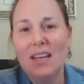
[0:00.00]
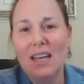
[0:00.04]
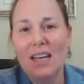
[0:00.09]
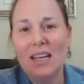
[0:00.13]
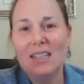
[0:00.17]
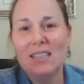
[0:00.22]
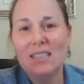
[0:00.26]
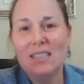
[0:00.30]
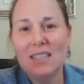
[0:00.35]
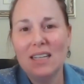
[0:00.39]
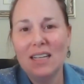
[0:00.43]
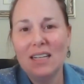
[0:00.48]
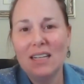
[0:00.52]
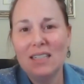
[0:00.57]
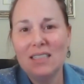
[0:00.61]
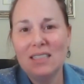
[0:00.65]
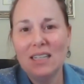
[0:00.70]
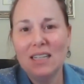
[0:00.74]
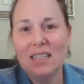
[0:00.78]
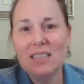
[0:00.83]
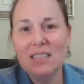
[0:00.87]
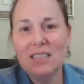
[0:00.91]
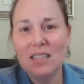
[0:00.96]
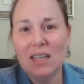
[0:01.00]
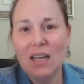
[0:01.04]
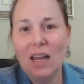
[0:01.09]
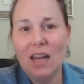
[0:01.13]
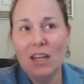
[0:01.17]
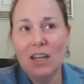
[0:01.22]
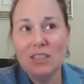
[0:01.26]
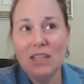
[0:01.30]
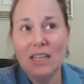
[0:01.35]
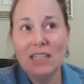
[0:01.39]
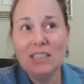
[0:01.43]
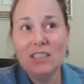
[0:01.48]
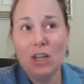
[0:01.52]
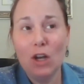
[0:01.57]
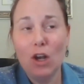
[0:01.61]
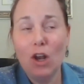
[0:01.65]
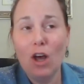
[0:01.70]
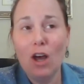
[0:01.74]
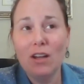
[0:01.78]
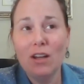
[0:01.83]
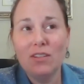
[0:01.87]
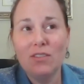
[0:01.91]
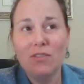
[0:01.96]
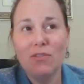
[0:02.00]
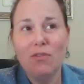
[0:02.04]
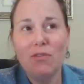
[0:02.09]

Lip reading: It's a lot